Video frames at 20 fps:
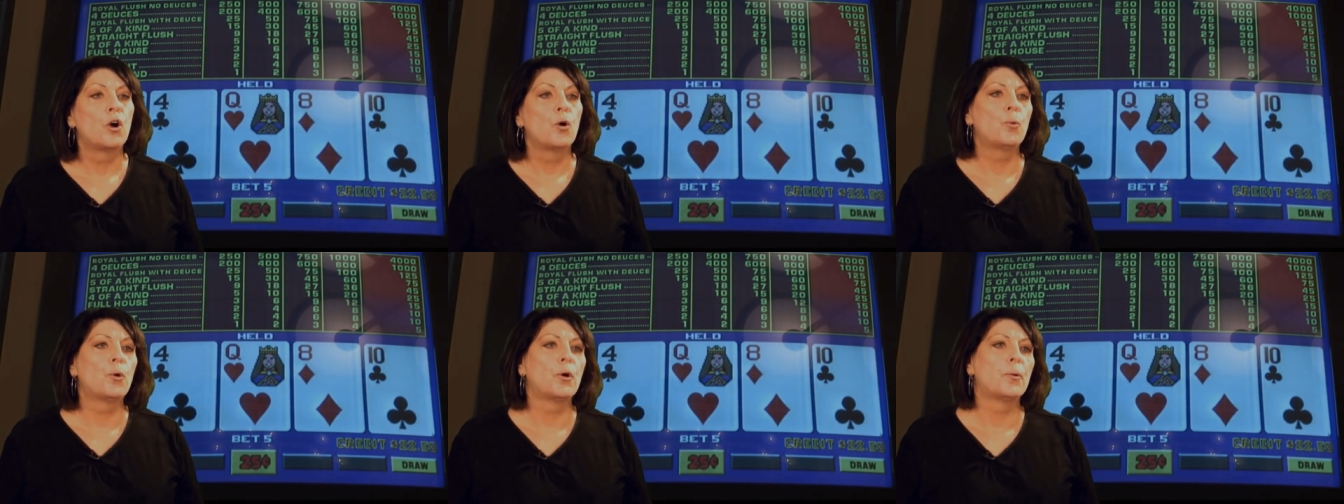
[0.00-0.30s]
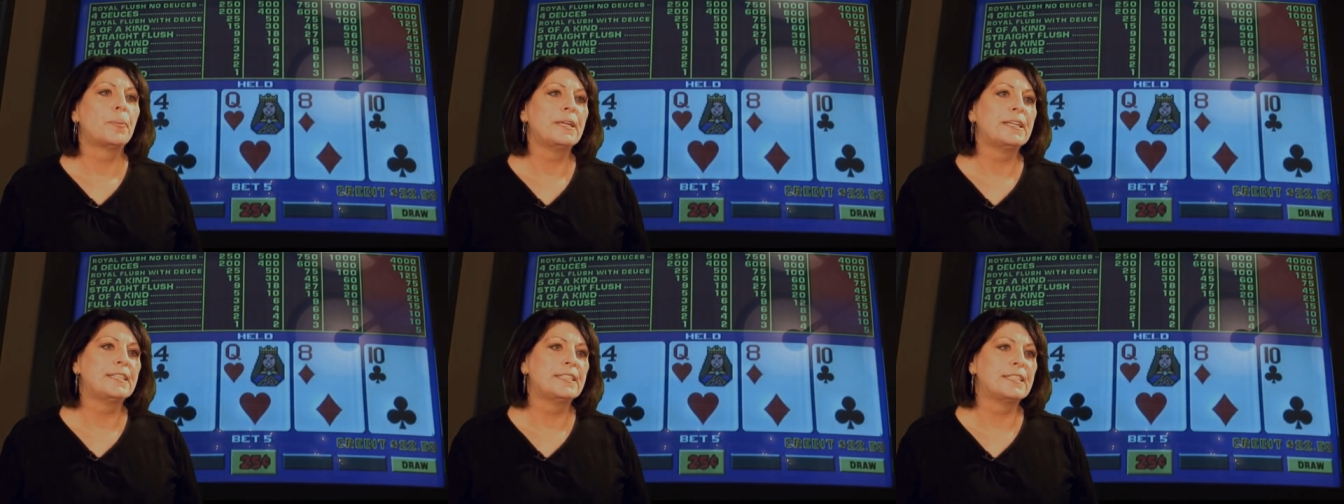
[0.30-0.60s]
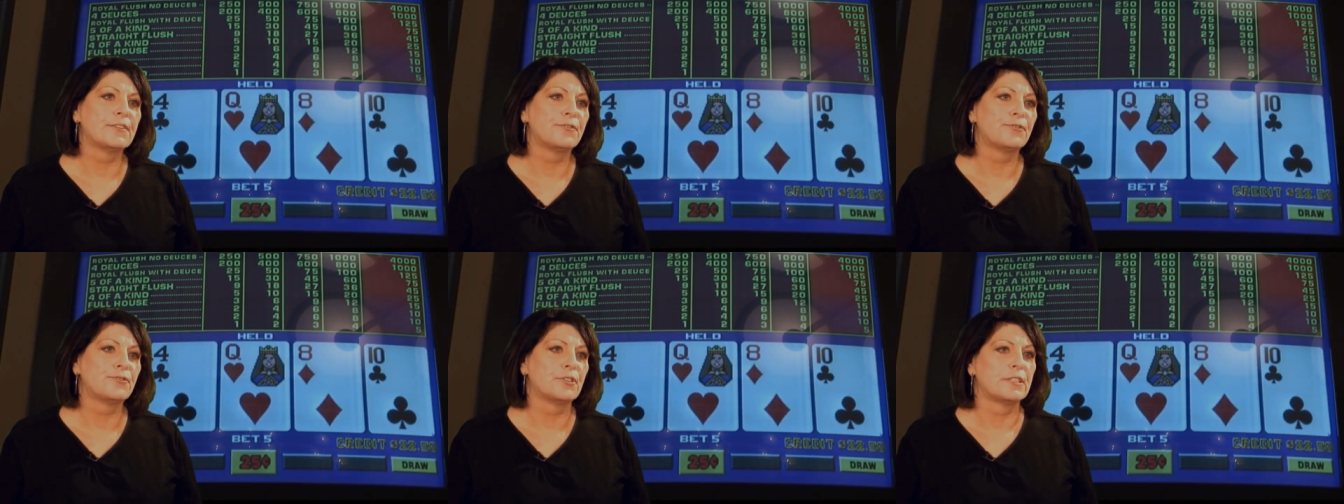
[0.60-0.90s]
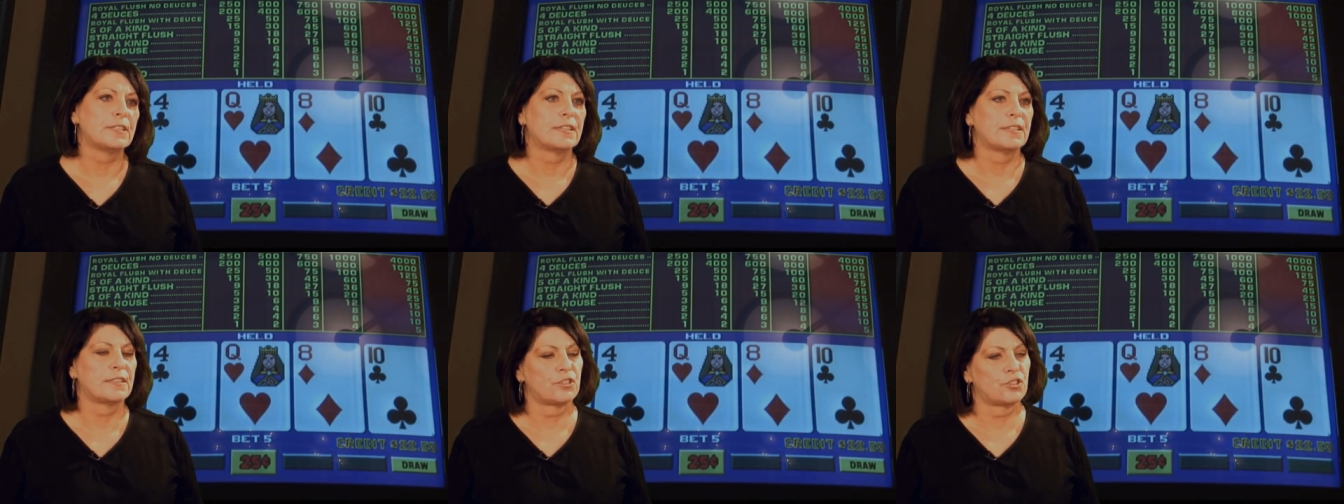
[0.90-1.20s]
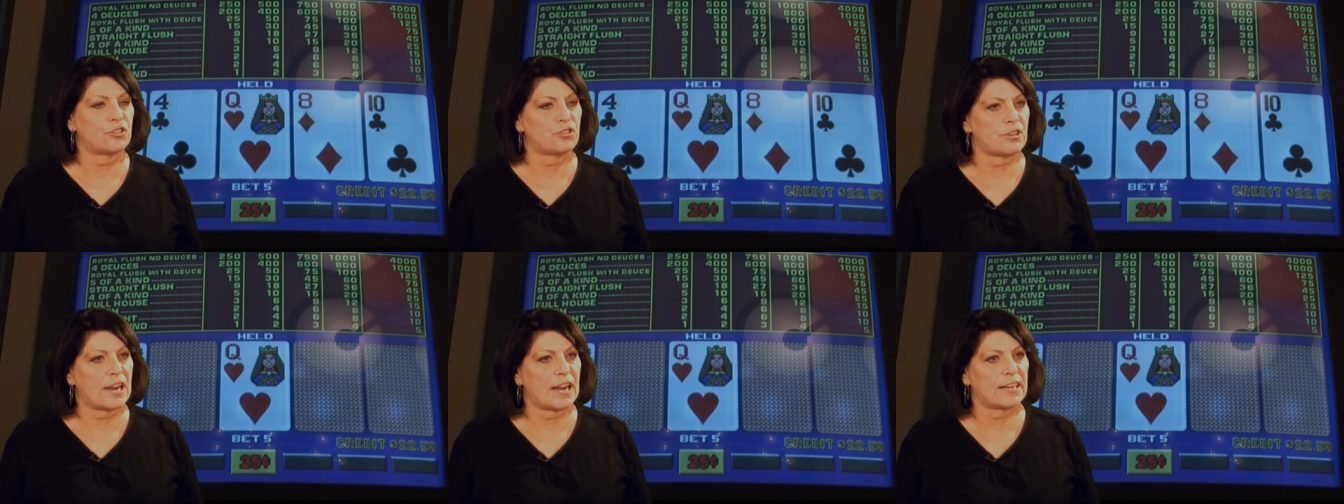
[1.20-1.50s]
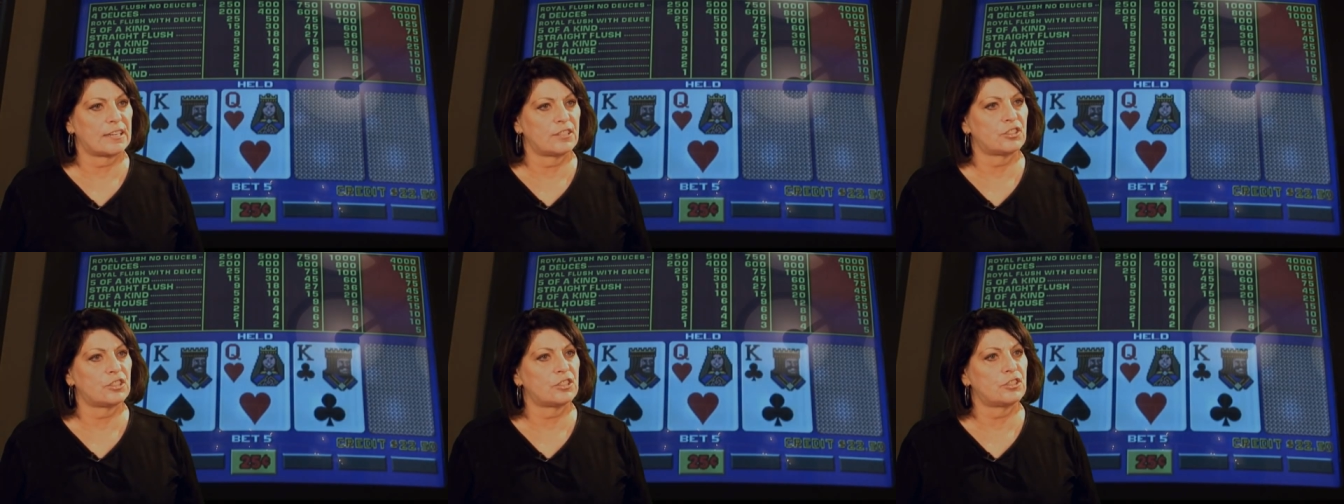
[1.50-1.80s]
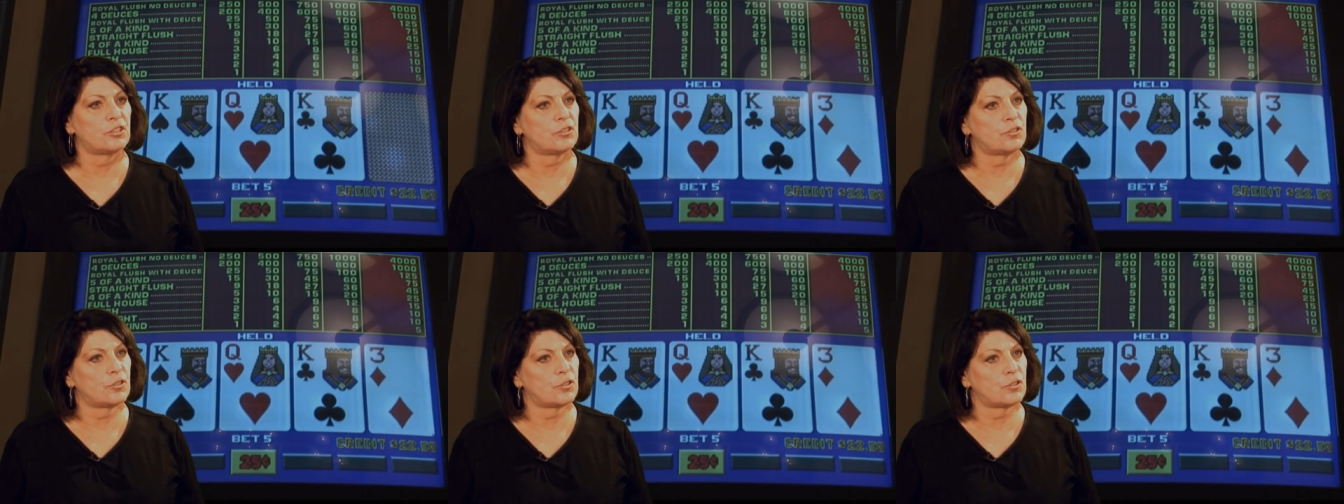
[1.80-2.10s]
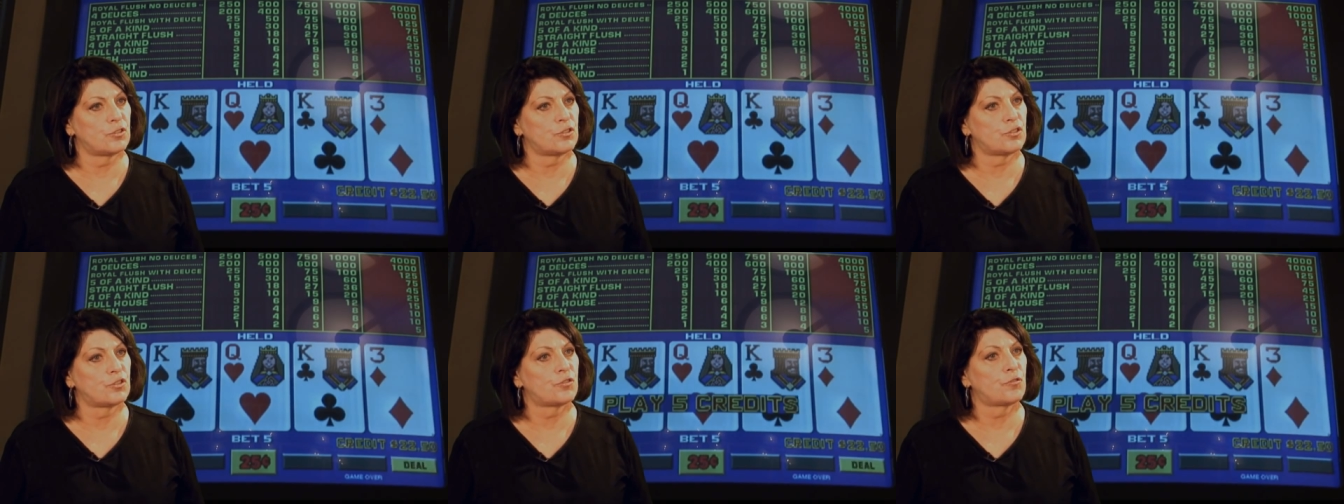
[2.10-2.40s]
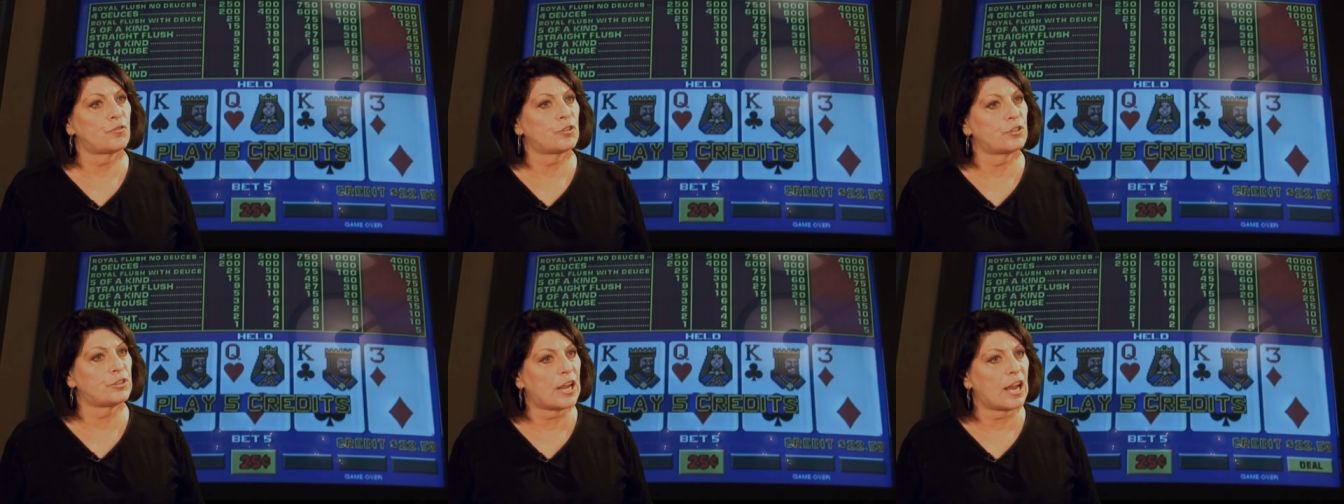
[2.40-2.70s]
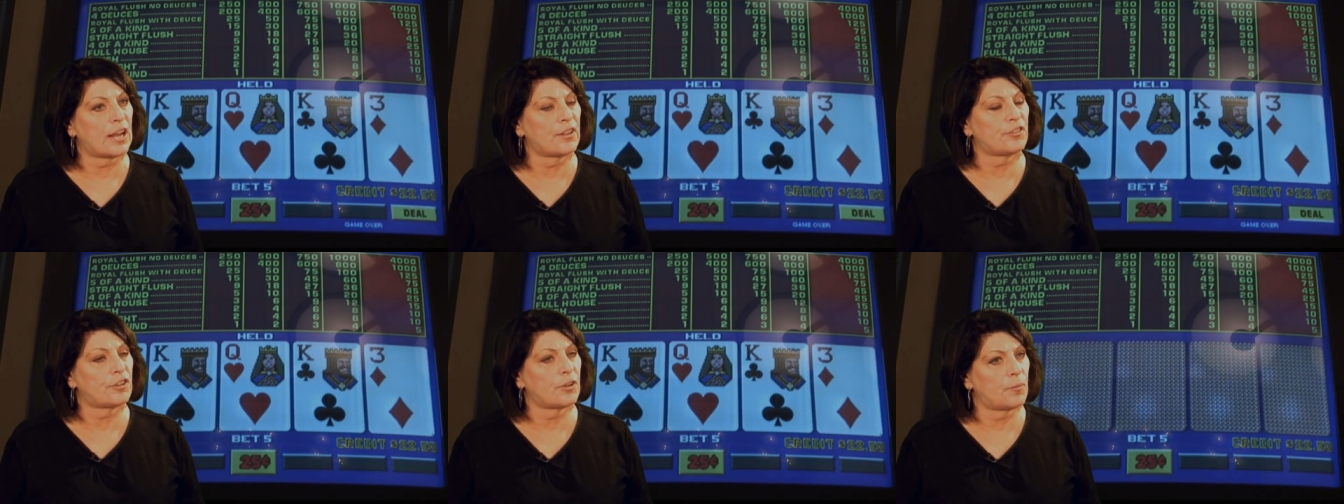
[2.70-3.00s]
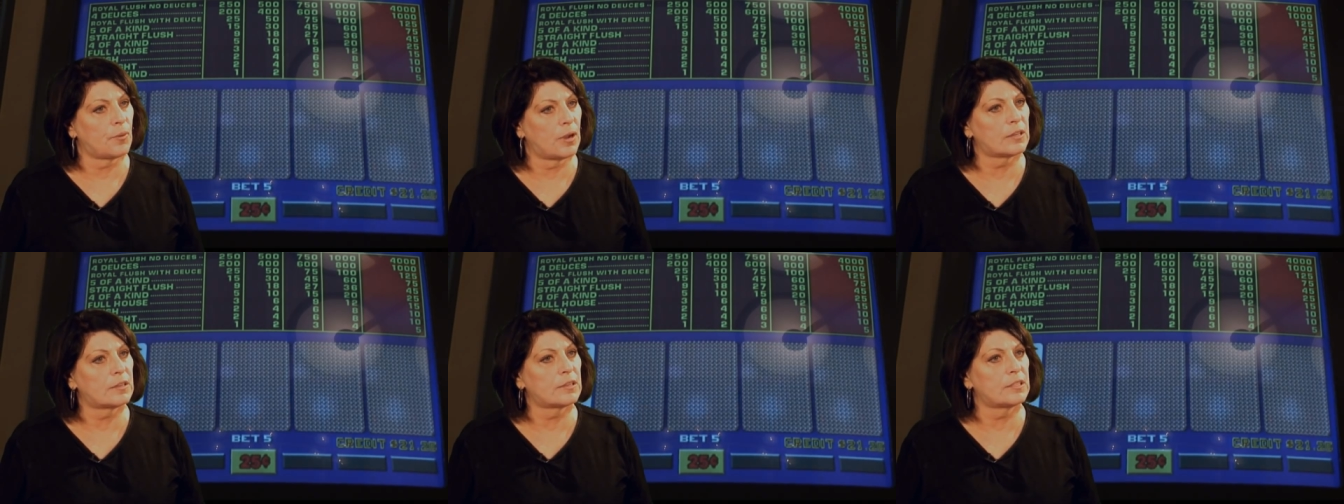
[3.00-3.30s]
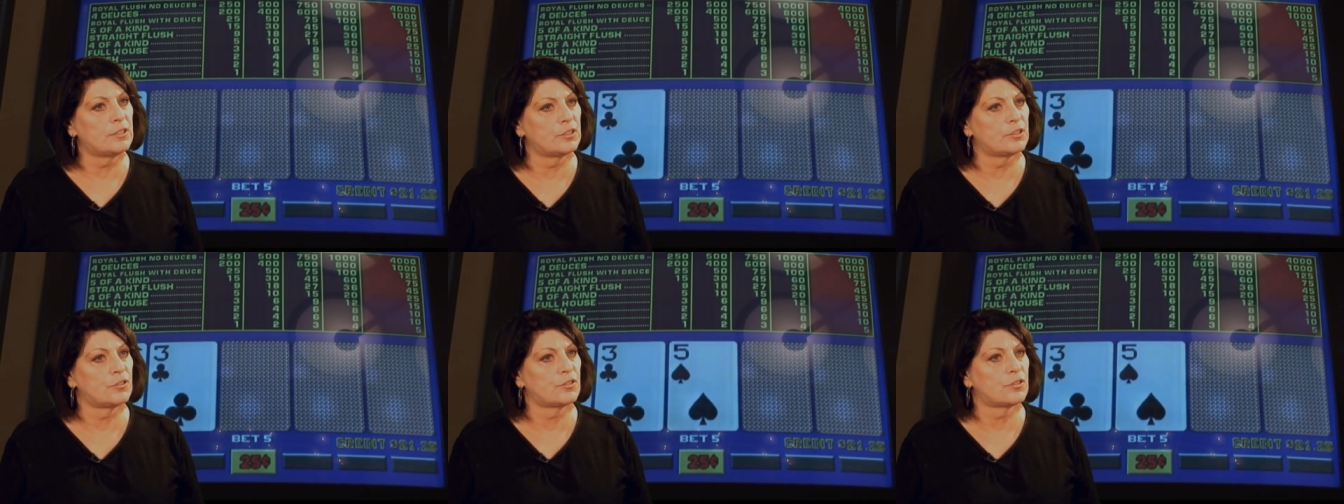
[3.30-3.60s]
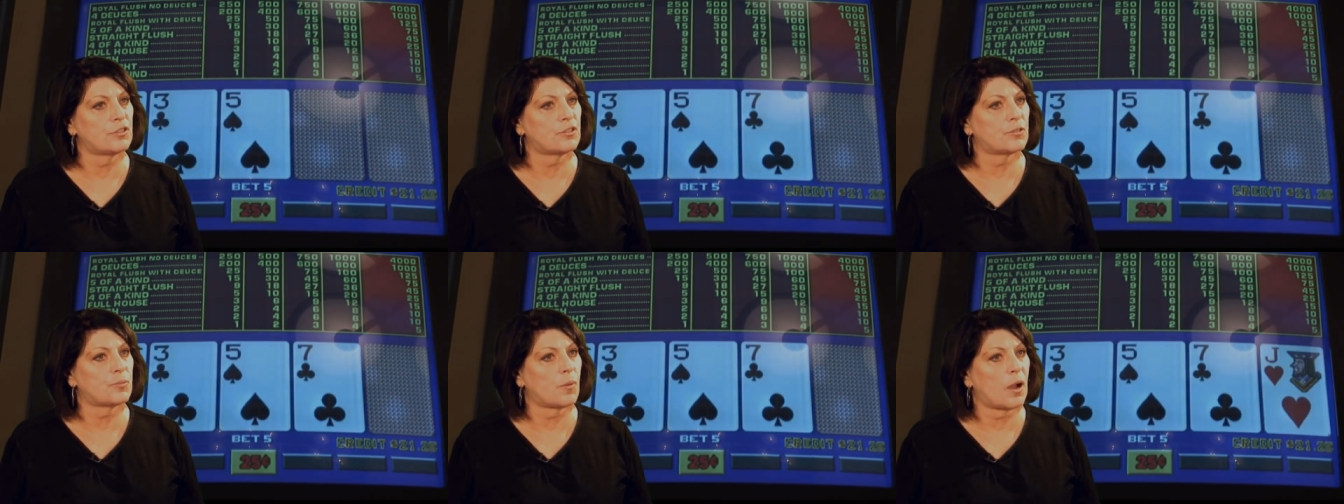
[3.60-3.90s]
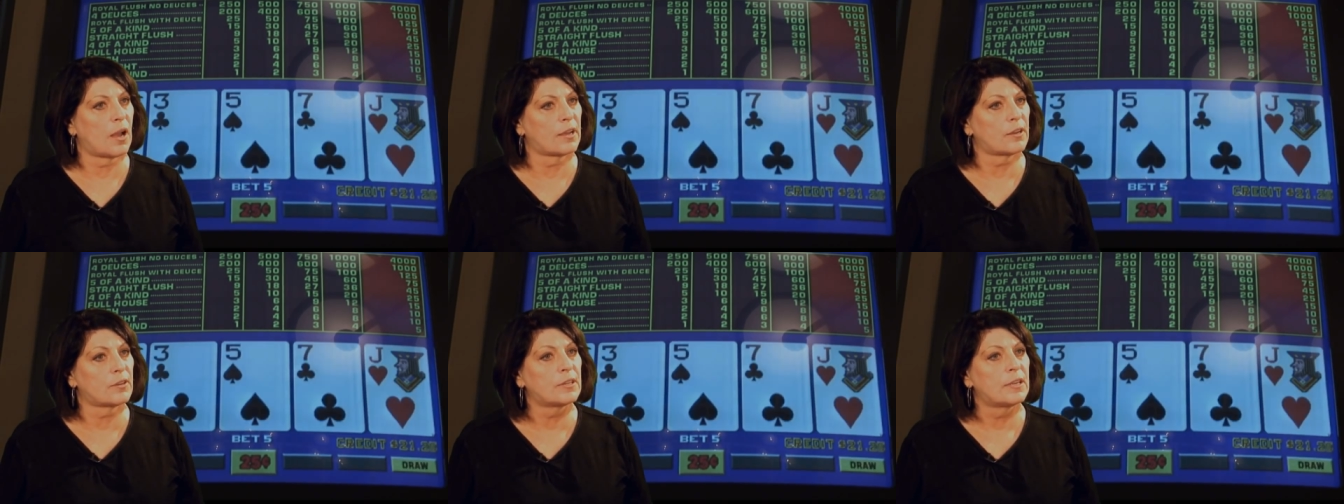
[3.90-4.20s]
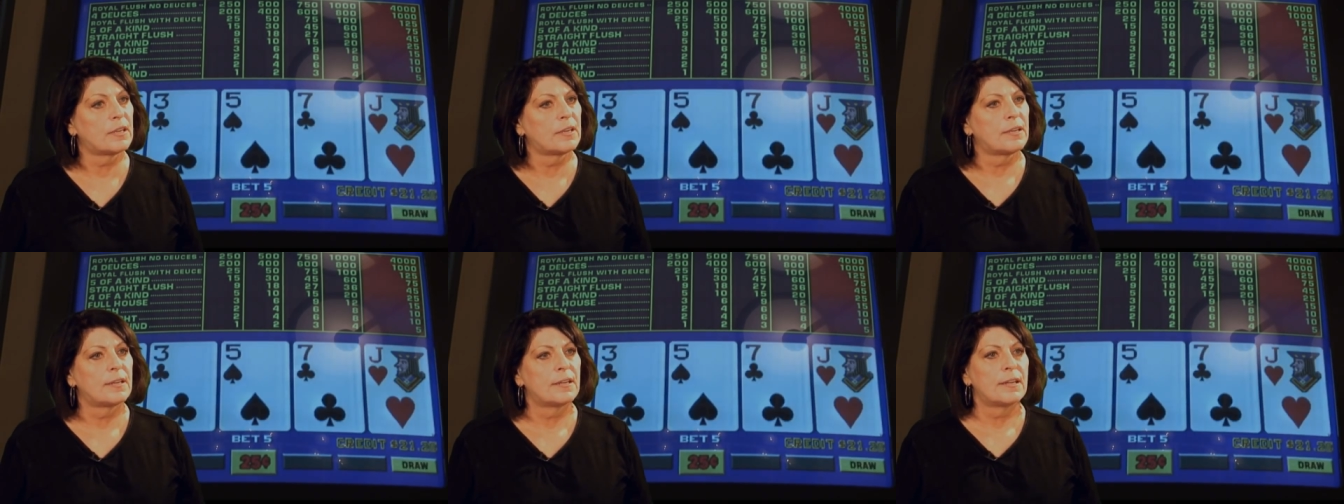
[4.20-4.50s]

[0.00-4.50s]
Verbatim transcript: will be different than the strategy you use for not so ugly Deuces Wild.